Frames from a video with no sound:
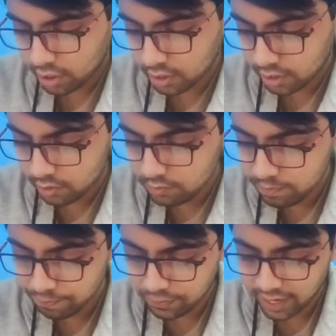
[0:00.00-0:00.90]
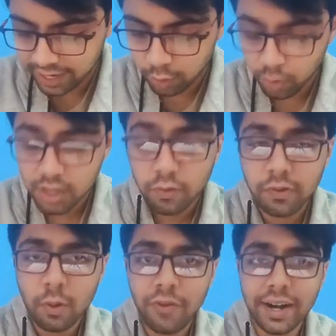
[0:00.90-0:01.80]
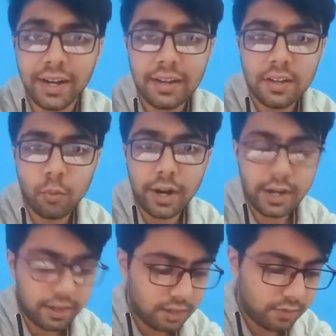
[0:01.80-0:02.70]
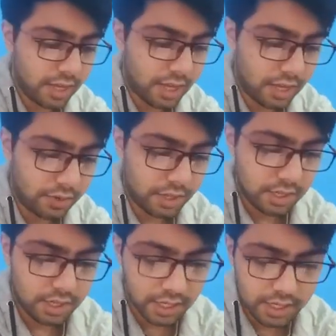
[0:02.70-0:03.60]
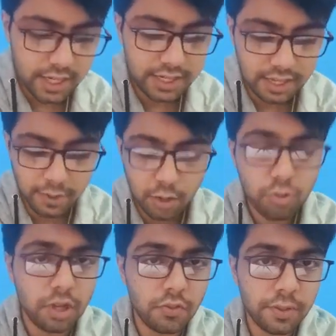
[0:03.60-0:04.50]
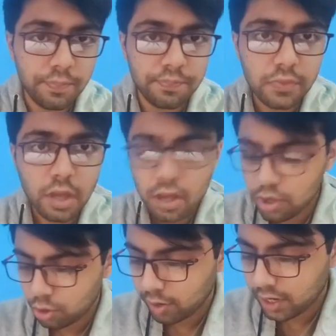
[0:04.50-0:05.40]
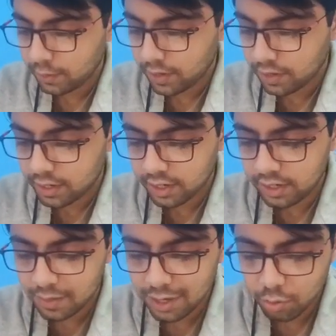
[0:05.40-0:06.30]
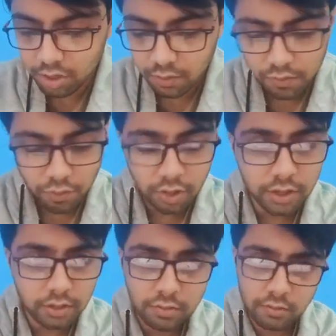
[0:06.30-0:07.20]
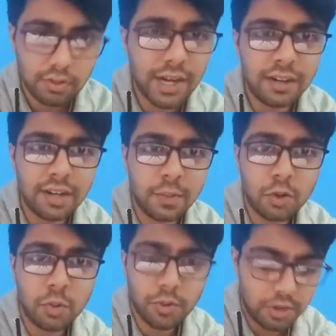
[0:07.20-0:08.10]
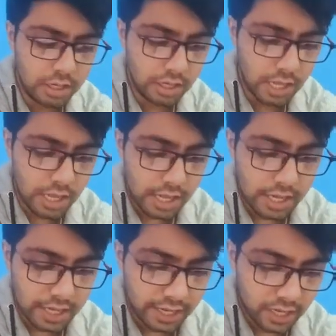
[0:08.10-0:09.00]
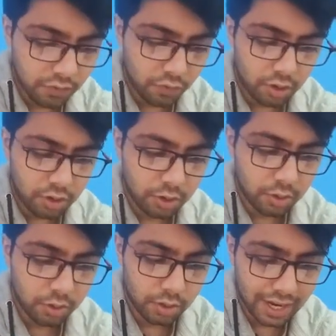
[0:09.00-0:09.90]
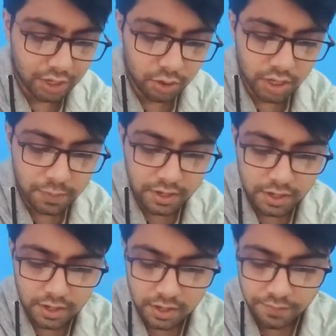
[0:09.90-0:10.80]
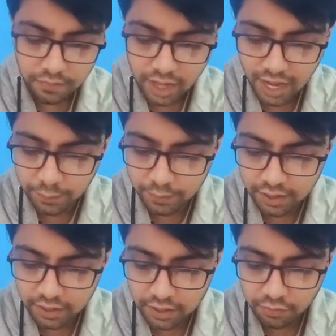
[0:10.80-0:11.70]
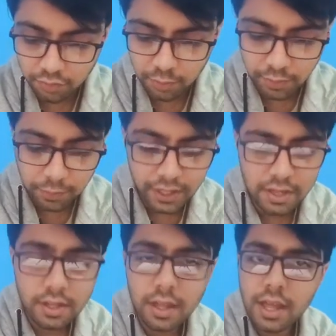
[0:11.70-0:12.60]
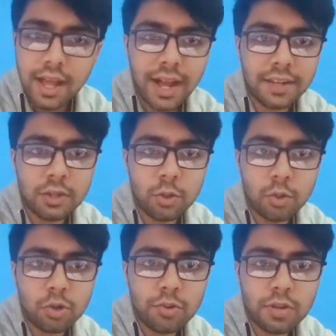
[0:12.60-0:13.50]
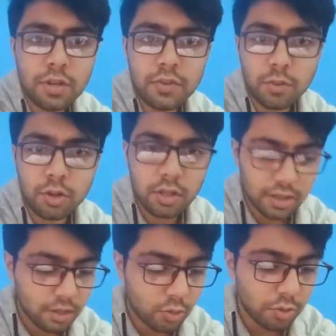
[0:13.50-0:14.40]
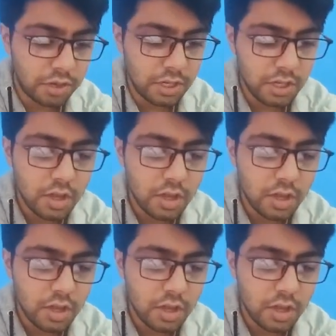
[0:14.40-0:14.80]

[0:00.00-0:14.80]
young. And what is the full form of YTS? So YTS we have, it's a young tobacco survey. So I repeat, it's a young tobacco survey for adult tobacco patients, CAGE for alcohol dependency, IPSS for BPH, and the ROSE questionnaire, which was the question